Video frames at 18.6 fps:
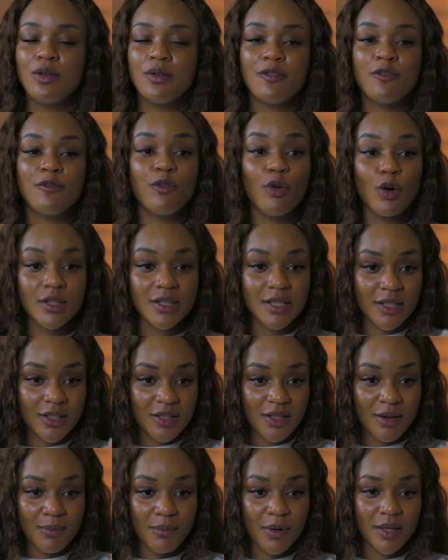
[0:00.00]
Forcing
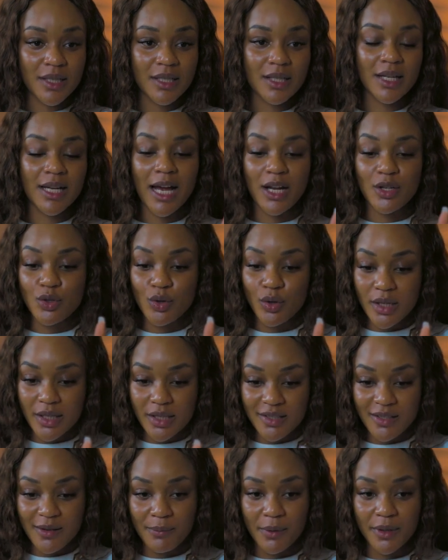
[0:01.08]
somebody, cajoling
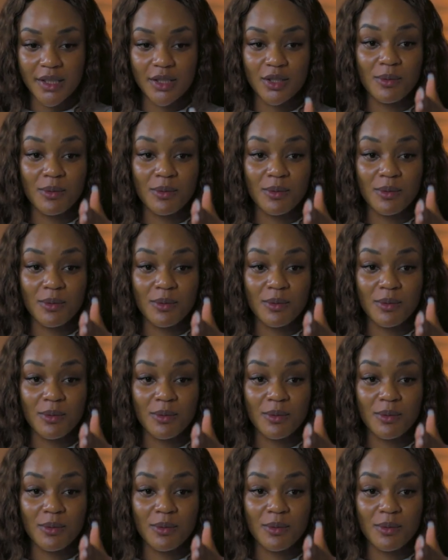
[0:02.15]
somebody